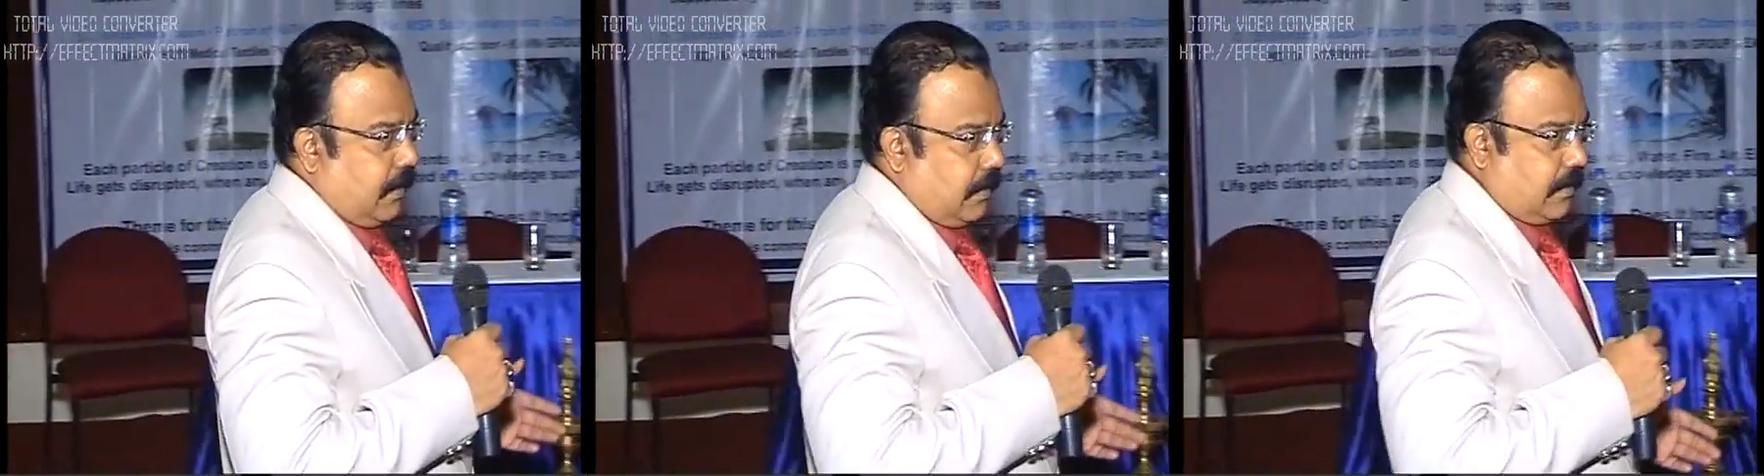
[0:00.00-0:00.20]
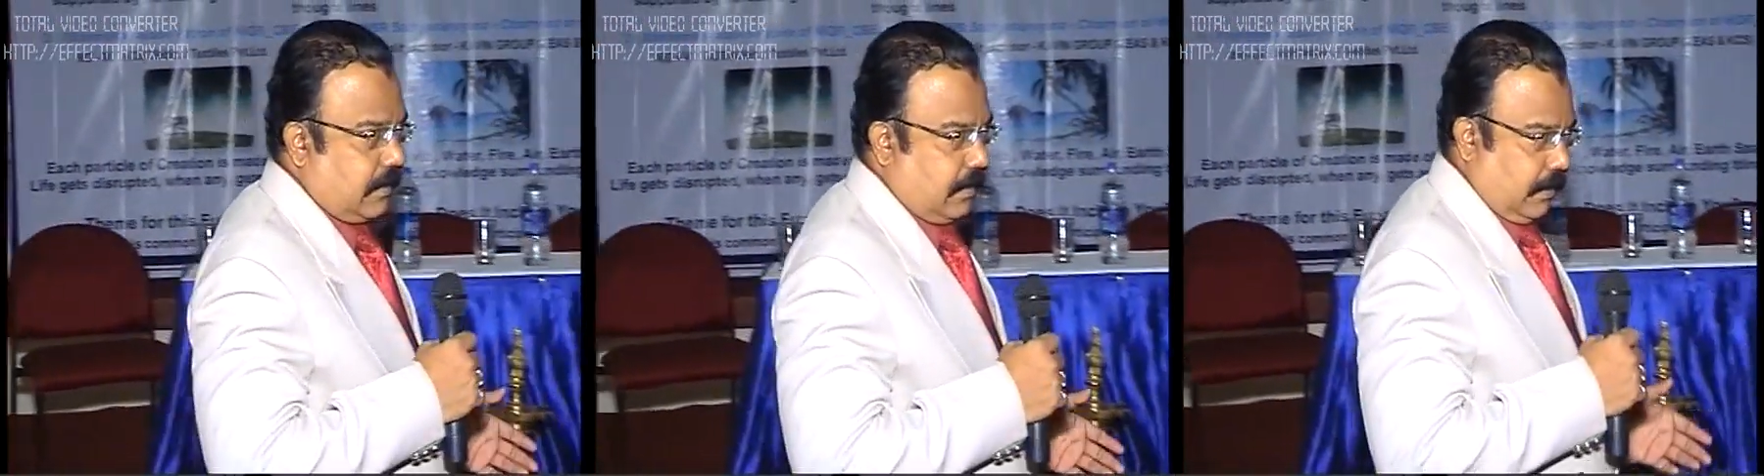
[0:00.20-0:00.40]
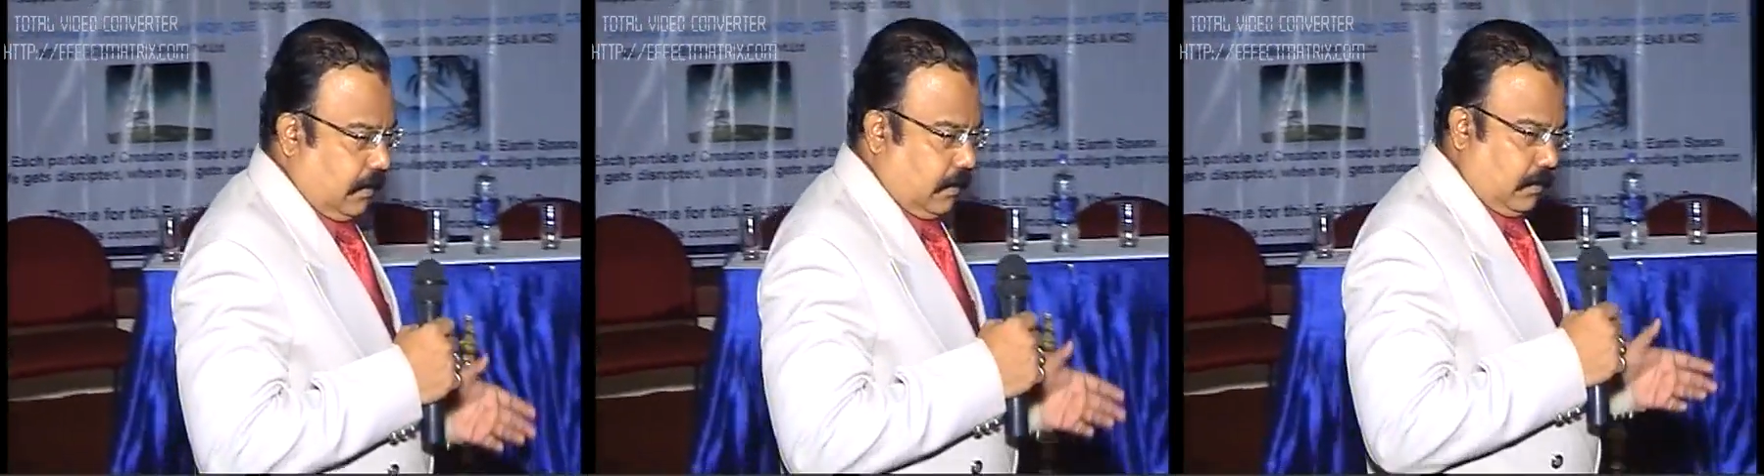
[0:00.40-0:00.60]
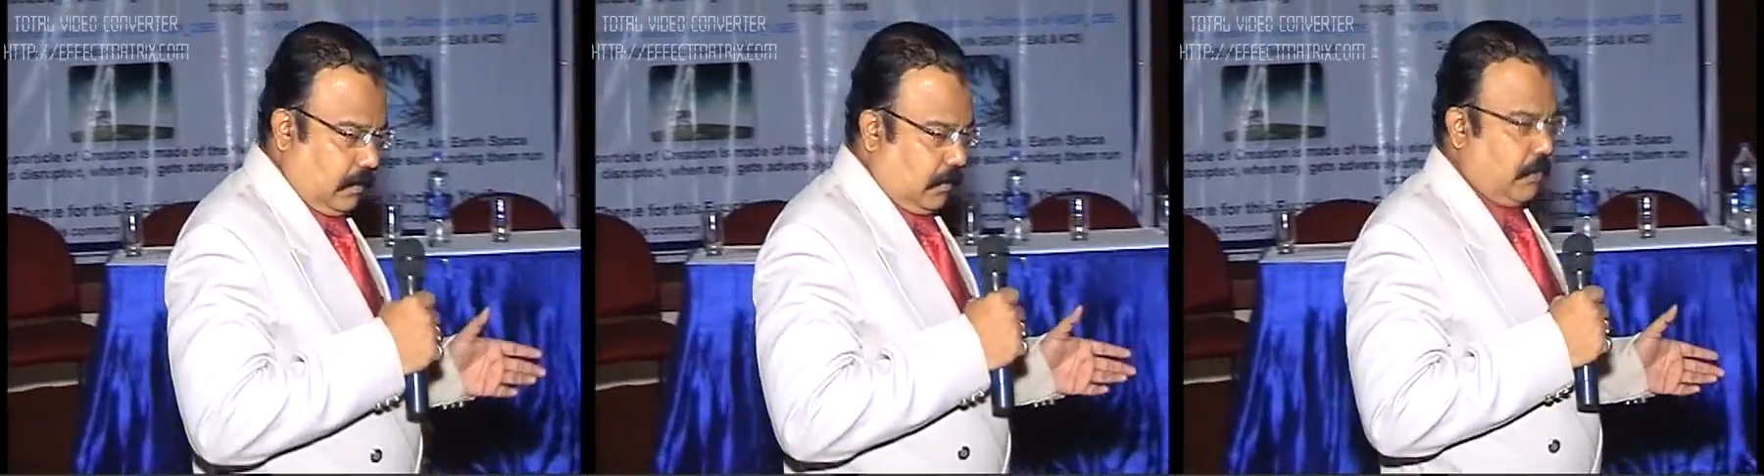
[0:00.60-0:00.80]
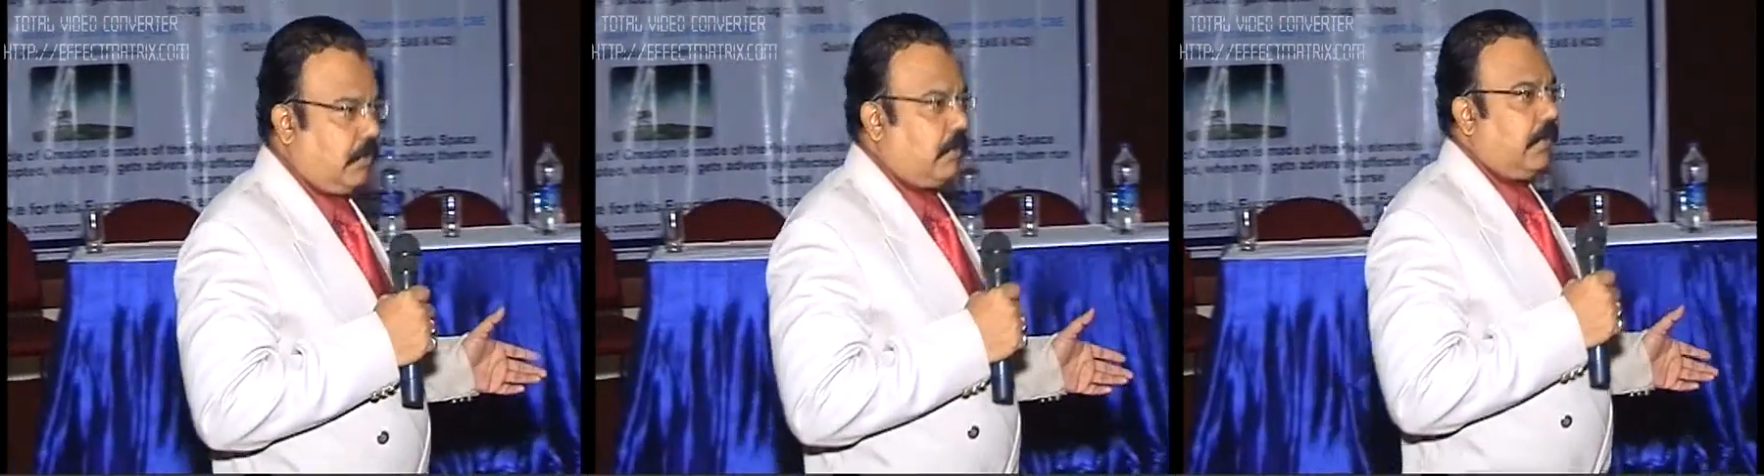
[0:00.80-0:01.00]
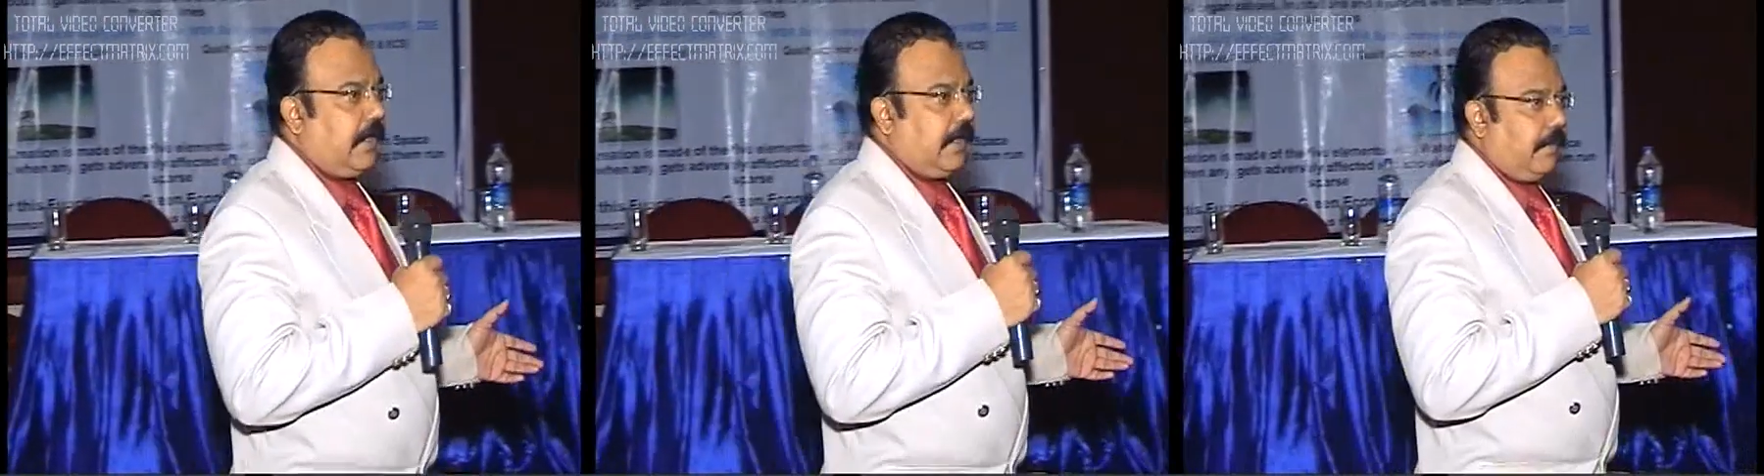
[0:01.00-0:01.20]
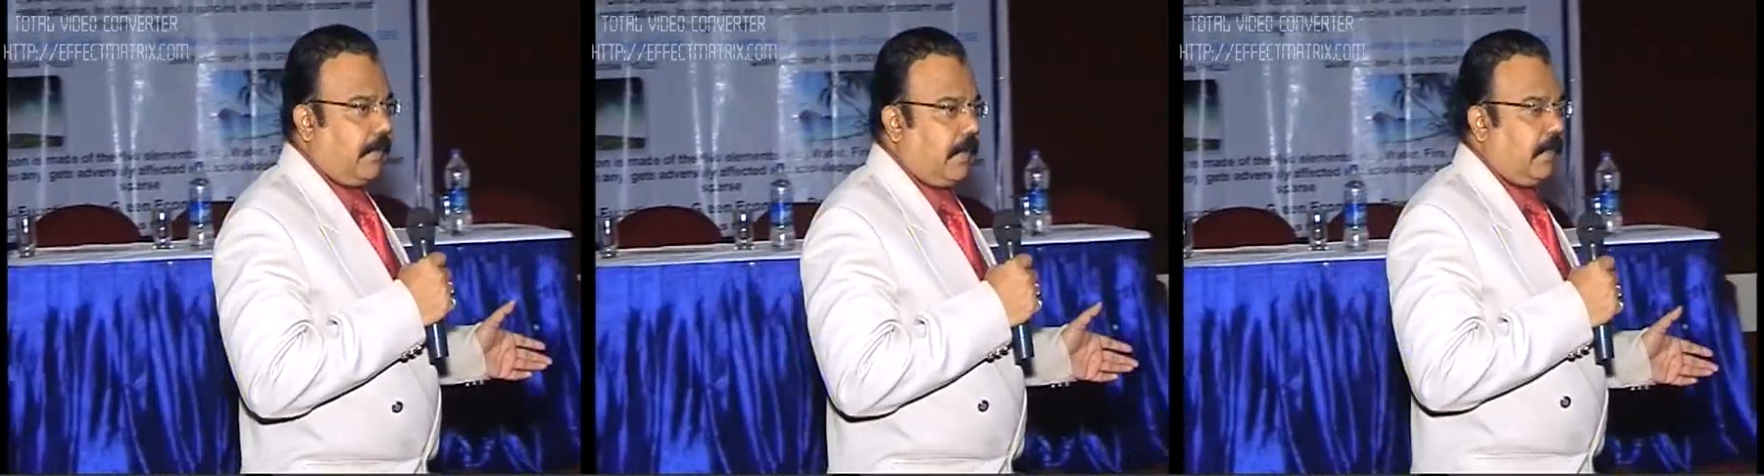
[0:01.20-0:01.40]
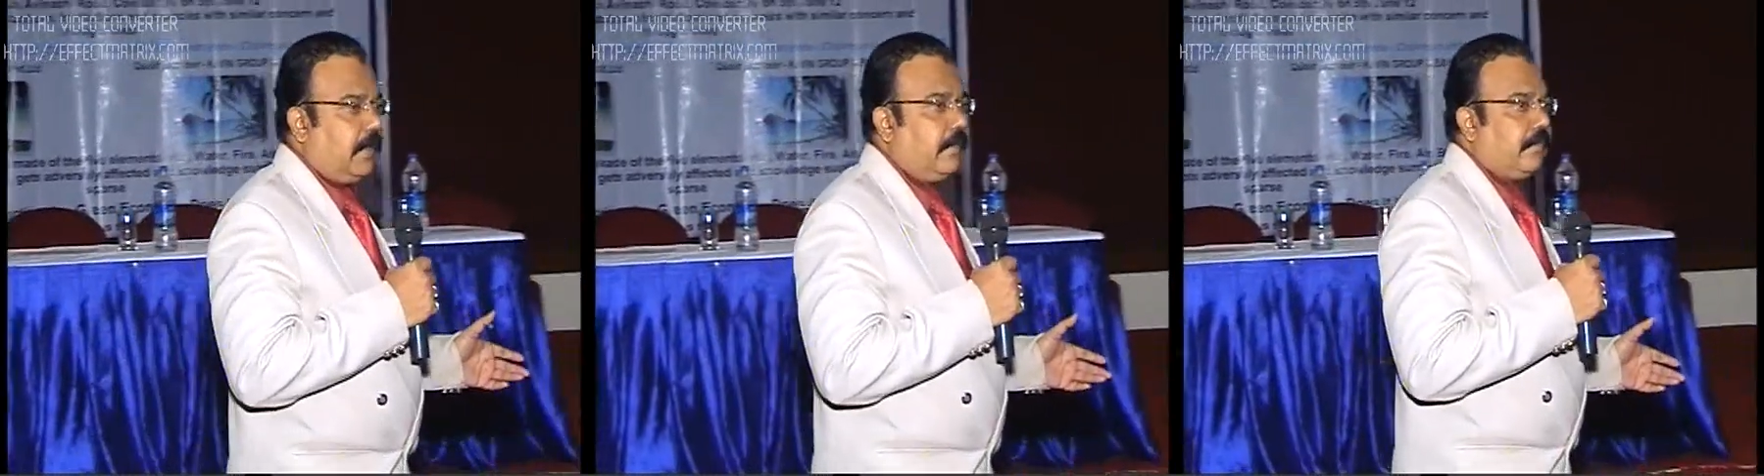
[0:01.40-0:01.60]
bird, a cute